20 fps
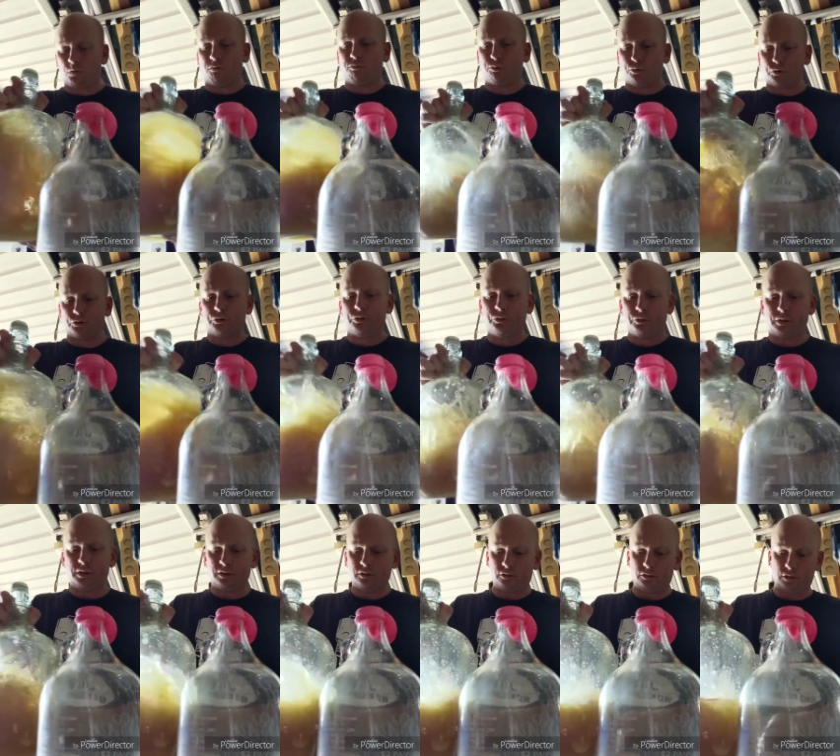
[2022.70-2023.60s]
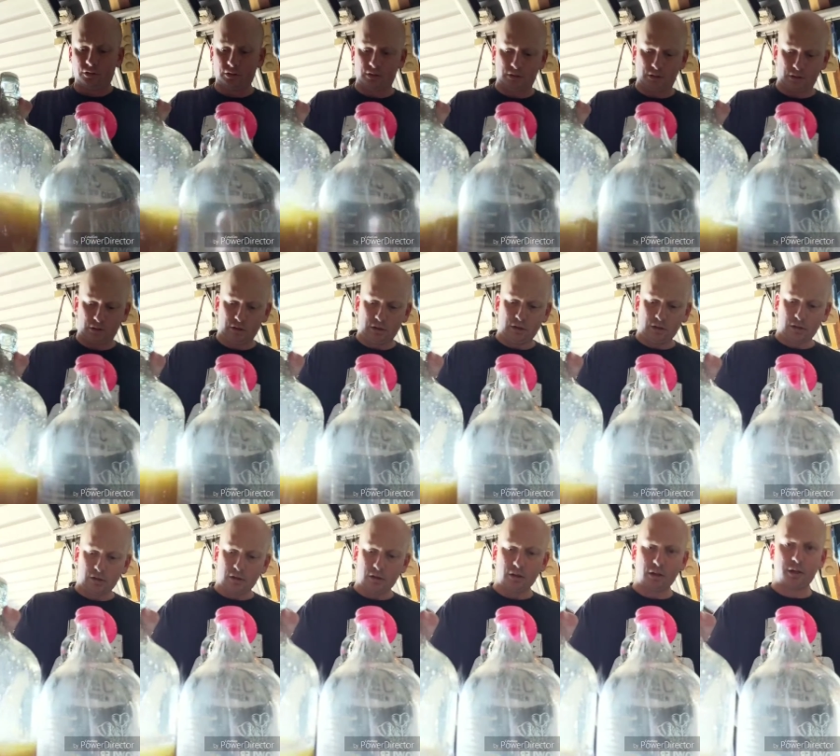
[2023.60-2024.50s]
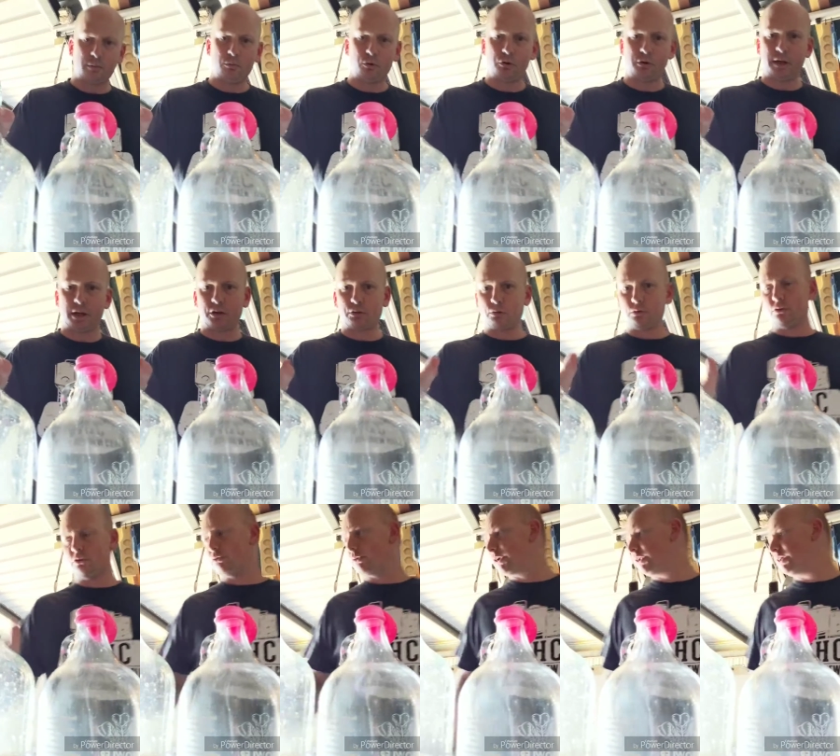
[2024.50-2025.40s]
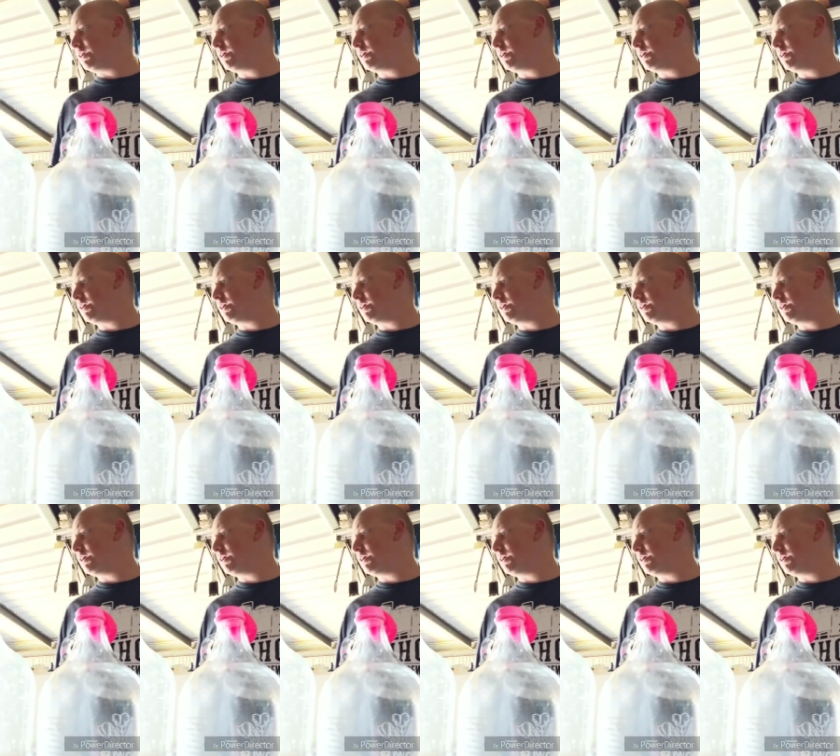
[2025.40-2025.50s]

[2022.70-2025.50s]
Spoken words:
where it needs. Get my nectarines